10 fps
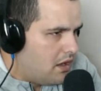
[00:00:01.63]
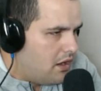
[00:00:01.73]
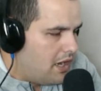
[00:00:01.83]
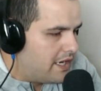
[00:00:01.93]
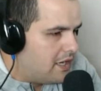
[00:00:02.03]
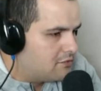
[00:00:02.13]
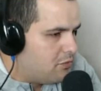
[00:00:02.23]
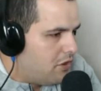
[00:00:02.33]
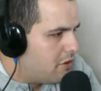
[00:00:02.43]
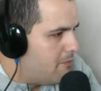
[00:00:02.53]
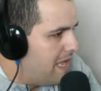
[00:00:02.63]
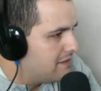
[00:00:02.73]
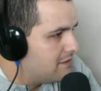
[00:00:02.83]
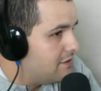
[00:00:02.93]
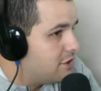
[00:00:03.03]
All right, guys, welcome
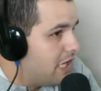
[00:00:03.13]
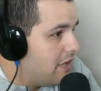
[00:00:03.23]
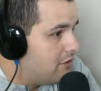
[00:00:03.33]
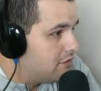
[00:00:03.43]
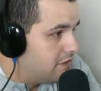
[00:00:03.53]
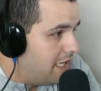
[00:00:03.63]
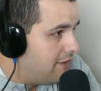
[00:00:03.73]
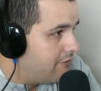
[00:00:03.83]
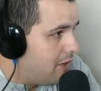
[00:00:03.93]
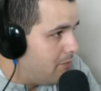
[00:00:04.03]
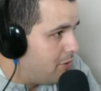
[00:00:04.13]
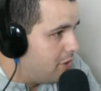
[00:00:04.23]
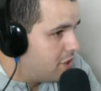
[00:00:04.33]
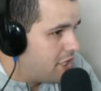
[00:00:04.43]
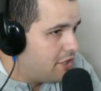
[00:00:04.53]
back to the channel. Definitely
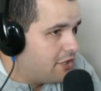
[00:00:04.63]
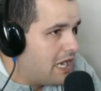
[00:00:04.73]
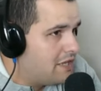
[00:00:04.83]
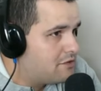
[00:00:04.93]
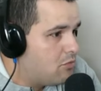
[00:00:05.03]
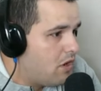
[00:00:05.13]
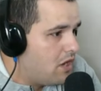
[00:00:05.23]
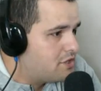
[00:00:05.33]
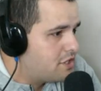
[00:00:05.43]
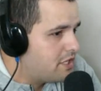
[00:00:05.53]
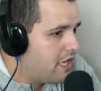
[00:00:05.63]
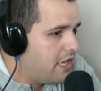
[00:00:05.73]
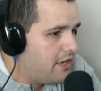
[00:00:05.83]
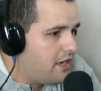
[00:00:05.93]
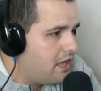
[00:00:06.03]
appreciate you guys watching.
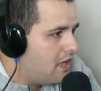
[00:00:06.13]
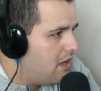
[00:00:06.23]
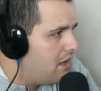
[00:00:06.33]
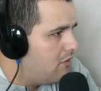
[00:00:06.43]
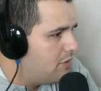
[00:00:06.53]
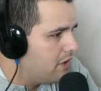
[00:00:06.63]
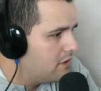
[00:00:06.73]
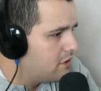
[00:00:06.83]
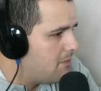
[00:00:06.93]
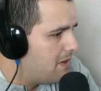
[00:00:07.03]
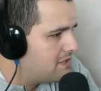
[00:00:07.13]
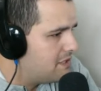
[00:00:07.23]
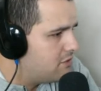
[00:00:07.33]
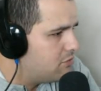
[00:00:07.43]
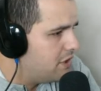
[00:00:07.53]
And uh, we're going to talk about
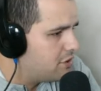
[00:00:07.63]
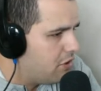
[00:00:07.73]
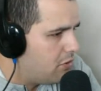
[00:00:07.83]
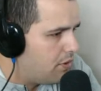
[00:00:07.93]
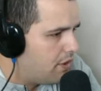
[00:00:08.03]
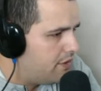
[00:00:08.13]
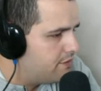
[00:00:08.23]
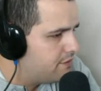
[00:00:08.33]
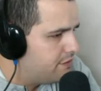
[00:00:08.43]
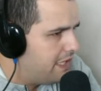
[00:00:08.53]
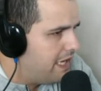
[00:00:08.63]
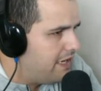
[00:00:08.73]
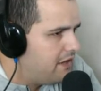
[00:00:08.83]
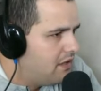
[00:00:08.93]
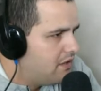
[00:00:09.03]
situational awareness
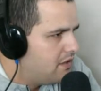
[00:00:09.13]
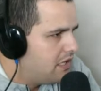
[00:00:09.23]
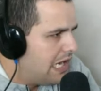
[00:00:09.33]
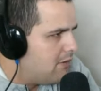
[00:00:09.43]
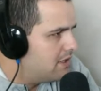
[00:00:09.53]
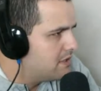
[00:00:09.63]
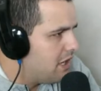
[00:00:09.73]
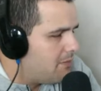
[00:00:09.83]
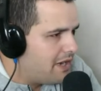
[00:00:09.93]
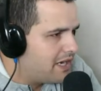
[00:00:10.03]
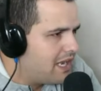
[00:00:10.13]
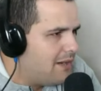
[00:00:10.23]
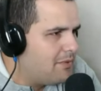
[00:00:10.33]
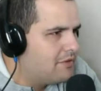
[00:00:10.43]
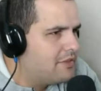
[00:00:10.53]
today. I want to talk about a
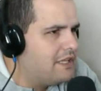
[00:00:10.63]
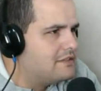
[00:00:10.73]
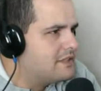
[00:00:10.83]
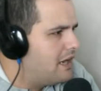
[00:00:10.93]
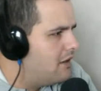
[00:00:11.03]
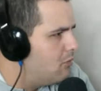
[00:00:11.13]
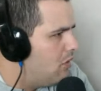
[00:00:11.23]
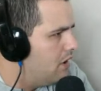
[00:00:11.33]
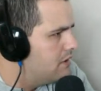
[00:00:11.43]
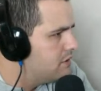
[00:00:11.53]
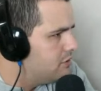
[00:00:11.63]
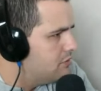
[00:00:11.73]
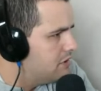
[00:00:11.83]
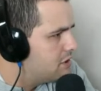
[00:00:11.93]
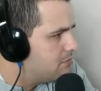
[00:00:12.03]
couple of things that I want
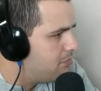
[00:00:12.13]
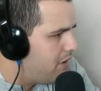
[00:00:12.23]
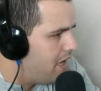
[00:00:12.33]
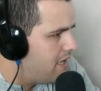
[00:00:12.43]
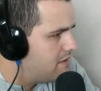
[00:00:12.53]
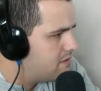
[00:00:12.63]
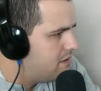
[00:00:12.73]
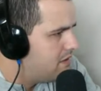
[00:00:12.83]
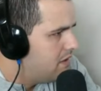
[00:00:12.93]
to express